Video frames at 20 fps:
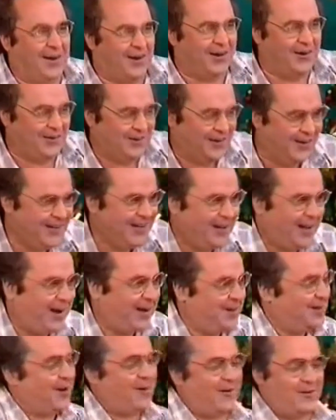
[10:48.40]
know.
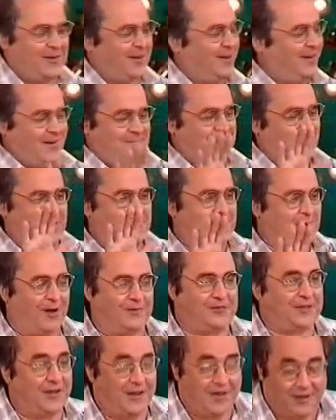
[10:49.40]
And believe me,
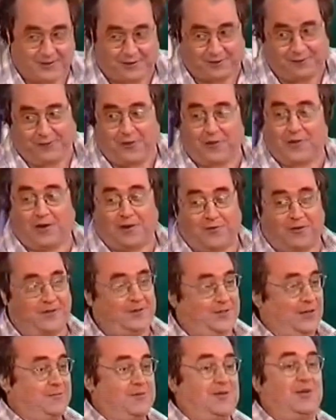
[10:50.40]
after the Callista Flockhart
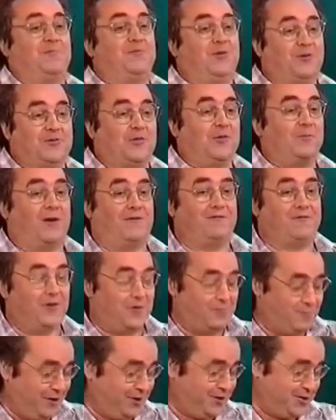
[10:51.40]
reception, I'm not doing my
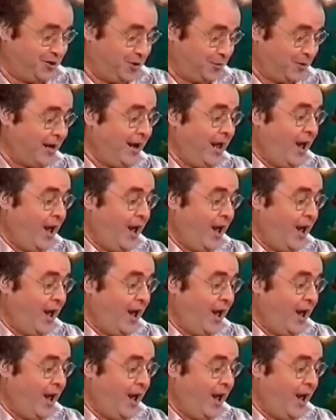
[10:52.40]
Fern Britain joke.